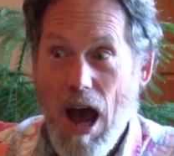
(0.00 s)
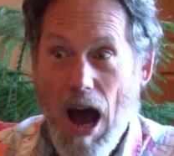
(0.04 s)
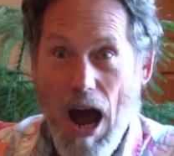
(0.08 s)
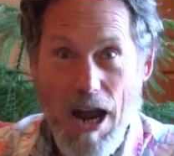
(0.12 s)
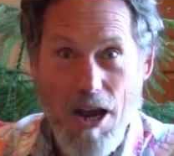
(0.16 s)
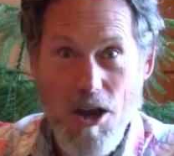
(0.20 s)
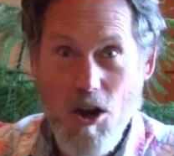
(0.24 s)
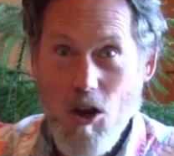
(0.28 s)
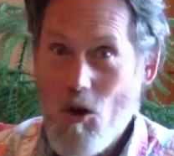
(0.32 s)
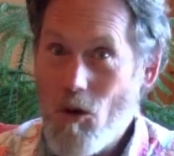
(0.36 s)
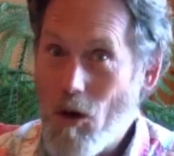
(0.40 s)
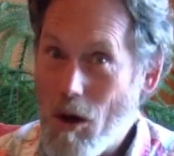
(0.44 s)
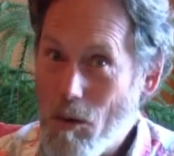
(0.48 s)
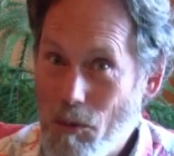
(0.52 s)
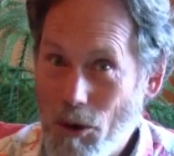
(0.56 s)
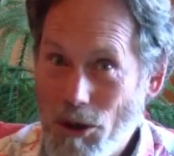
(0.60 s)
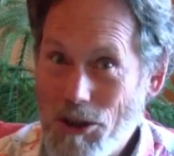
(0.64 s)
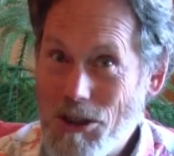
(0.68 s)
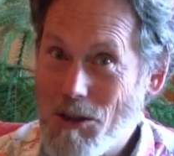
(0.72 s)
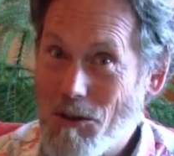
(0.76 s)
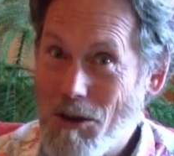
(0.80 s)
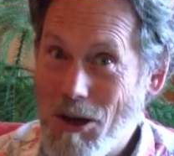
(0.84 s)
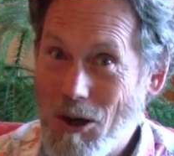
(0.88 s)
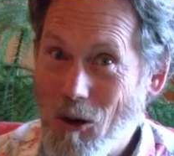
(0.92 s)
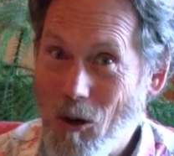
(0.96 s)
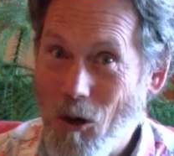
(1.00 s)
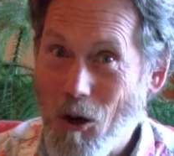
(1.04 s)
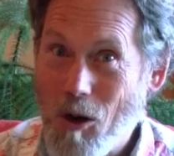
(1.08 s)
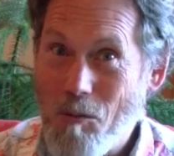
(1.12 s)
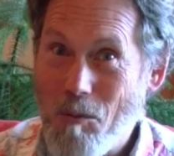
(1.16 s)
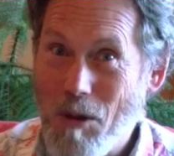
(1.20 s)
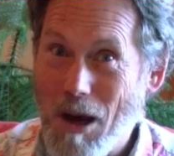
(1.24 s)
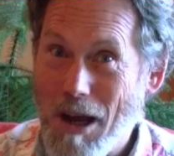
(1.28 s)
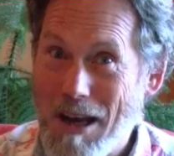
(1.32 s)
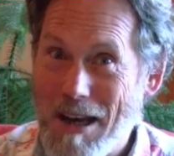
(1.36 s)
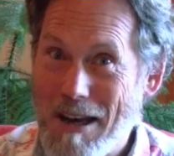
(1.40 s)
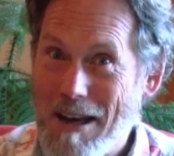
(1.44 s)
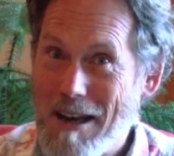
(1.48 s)
I knew I pushed the record
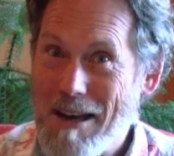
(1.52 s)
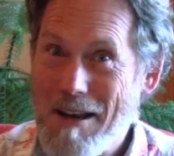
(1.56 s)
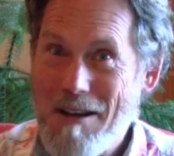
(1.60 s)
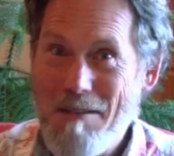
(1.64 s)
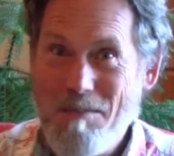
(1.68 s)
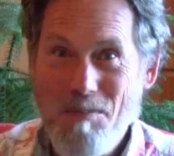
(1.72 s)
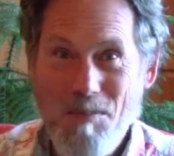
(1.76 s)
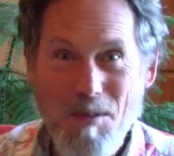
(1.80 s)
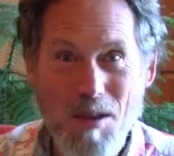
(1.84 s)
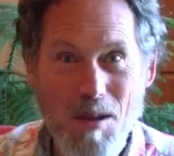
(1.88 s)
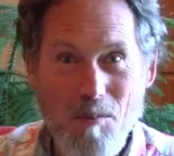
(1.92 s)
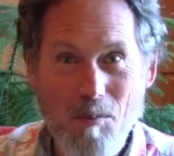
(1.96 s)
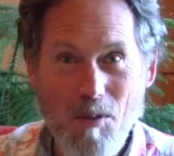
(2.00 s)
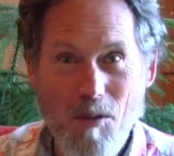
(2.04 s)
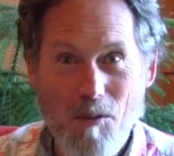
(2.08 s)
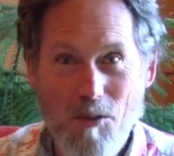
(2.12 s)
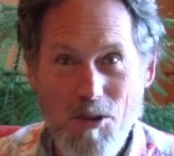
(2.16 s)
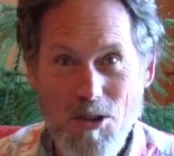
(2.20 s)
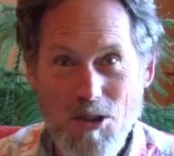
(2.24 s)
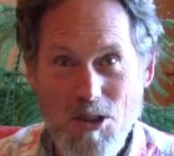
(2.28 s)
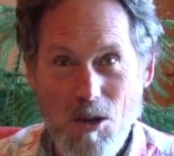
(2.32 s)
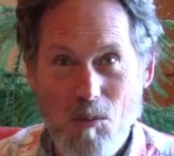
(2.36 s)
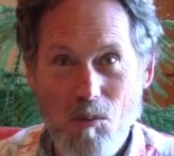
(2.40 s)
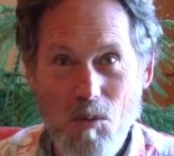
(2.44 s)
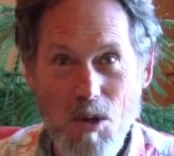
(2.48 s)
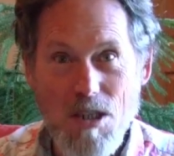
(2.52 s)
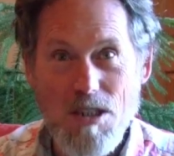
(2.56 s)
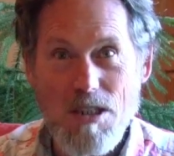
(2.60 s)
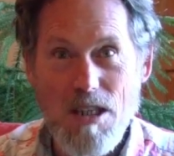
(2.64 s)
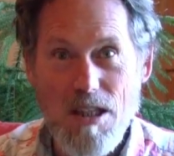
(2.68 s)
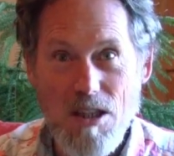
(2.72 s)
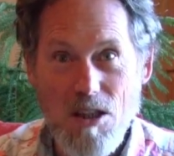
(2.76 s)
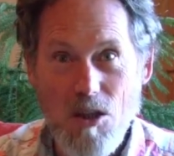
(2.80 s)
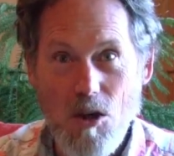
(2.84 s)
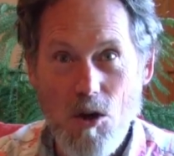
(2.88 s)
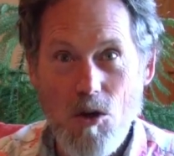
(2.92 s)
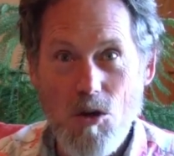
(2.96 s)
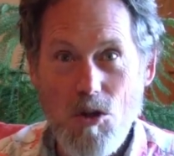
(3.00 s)
button, but for some
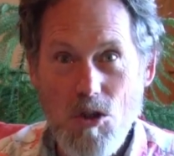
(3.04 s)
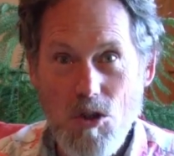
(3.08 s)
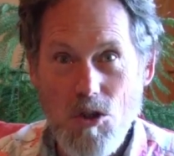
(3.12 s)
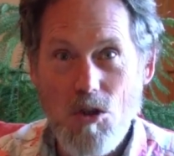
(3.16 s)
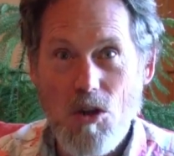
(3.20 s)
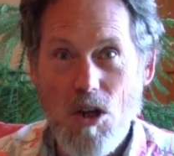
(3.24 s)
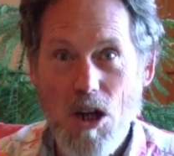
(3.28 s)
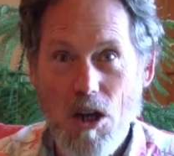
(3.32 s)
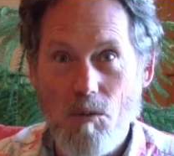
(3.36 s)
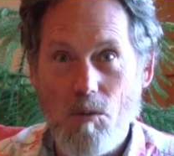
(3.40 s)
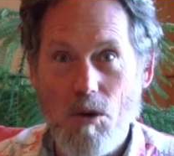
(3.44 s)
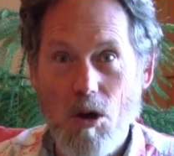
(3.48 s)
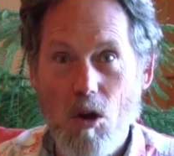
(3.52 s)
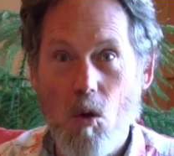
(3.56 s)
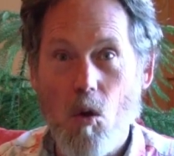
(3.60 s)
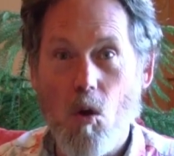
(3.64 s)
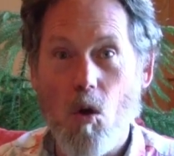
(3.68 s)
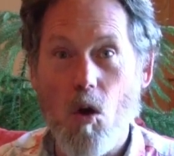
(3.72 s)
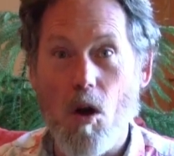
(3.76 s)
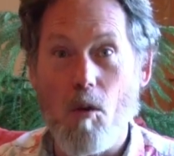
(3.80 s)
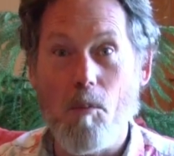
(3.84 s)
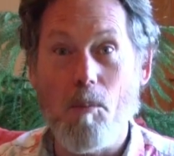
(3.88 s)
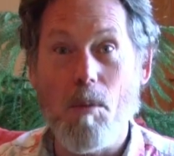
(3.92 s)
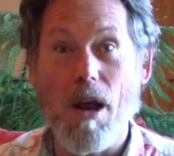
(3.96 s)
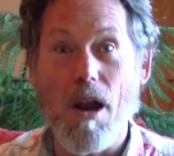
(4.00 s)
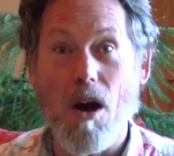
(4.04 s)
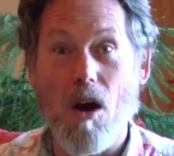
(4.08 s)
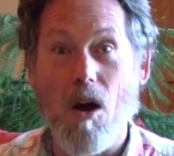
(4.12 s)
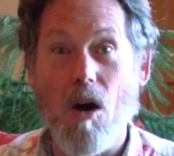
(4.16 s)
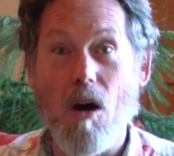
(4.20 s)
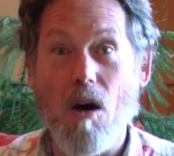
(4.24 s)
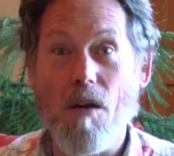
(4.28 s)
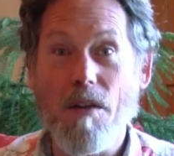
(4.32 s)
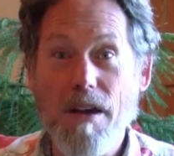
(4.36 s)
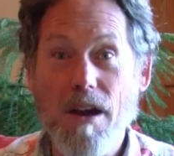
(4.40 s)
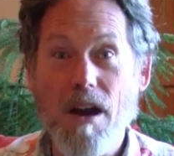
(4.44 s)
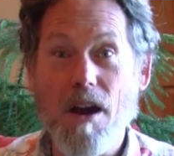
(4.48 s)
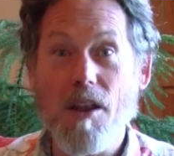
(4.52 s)
reason those two didn't record. But
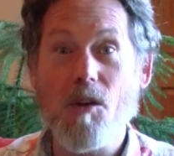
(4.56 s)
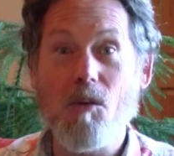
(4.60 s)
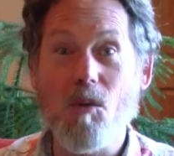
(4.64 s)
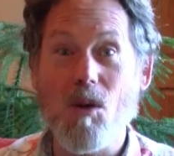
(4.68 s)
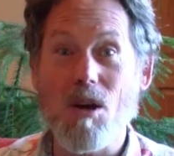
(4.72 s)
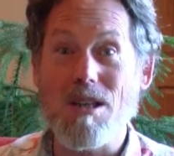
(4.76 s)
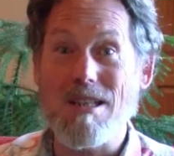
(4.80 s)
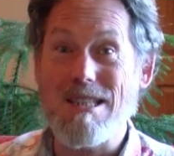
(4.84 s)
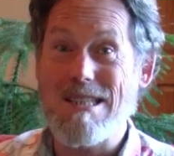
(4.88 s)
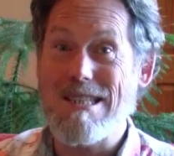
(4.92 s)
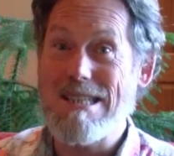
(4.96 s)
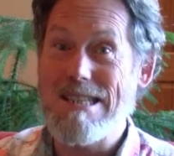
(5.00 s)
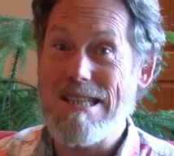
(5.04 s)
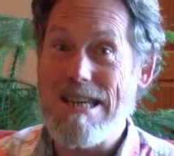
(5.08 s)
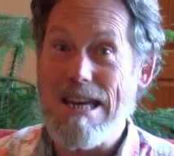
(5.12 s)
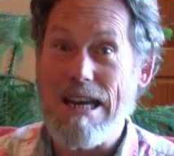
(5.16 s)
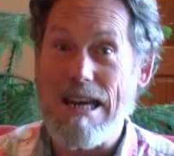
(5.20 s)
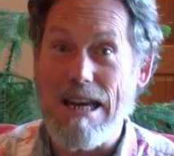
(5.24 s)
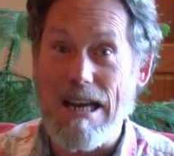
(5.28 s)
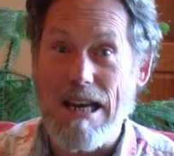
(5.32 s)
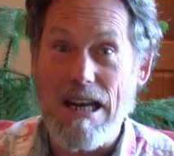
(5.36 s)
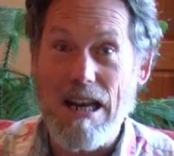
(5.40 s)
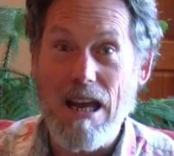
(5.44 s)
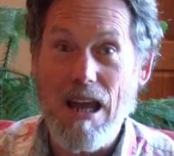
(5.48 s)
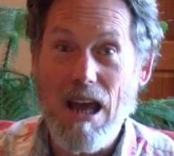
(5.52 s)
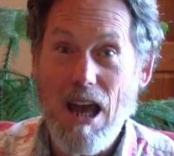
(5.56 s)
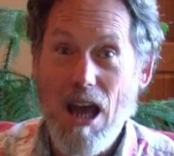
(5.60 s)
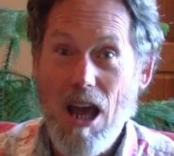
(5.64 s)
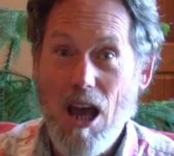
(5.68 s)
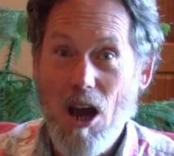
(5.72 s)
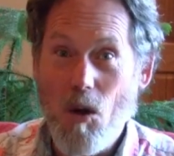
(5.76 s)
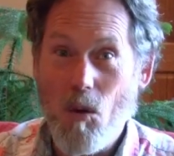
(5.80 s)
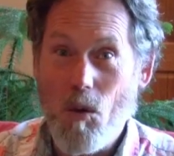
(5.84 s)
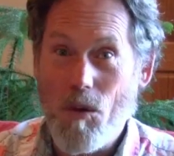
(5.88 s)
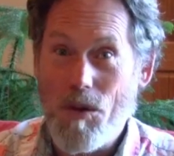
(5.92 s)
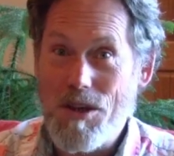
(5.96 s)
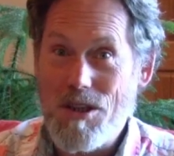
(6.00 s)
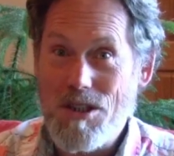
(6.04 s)
all the other ones did
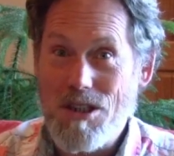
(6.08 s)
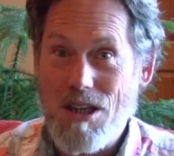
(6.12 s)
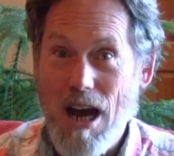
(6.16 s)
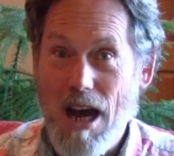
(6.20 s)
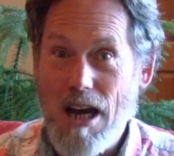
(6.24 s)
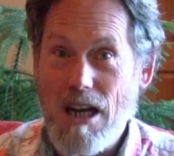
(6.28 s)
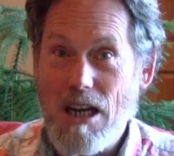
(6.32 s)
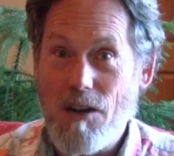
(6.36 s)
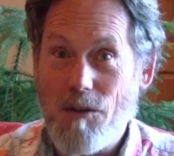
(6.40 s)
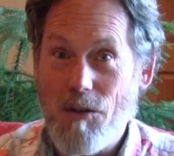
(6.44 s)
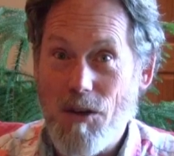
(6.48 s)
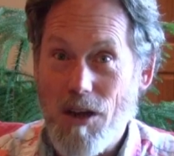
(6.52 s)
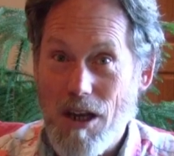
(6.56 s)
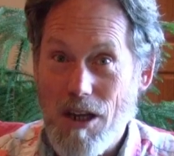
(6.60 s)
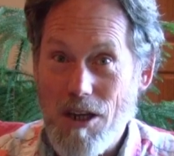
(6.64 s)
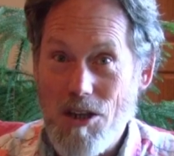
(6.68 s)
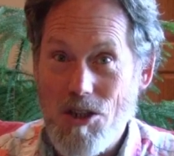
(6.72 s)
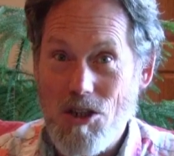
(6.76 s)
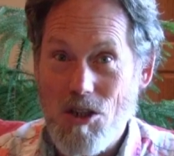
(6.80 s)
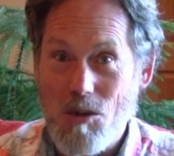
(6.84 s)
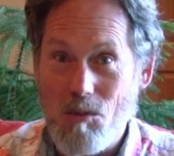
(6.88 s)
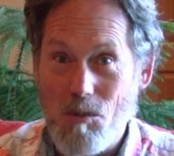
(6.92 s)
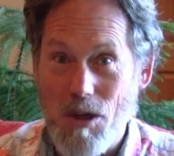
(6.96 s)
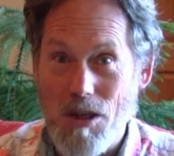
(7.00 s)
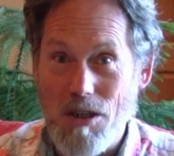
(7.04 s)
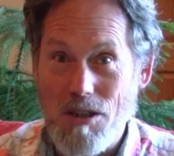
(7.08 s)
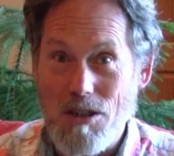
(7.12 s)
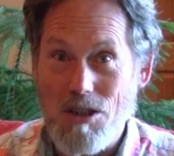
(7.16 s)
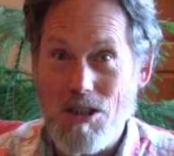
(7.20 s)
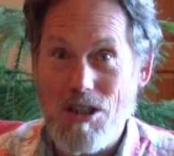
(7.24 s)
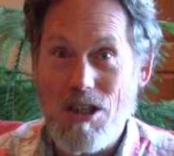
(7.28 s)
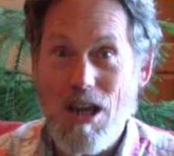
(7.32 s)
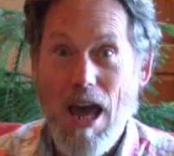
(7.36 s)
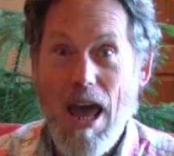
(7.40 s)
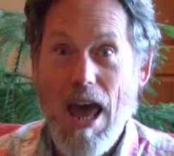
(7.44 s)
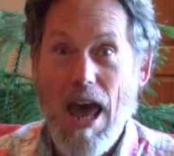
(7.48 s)
with the scientific instruments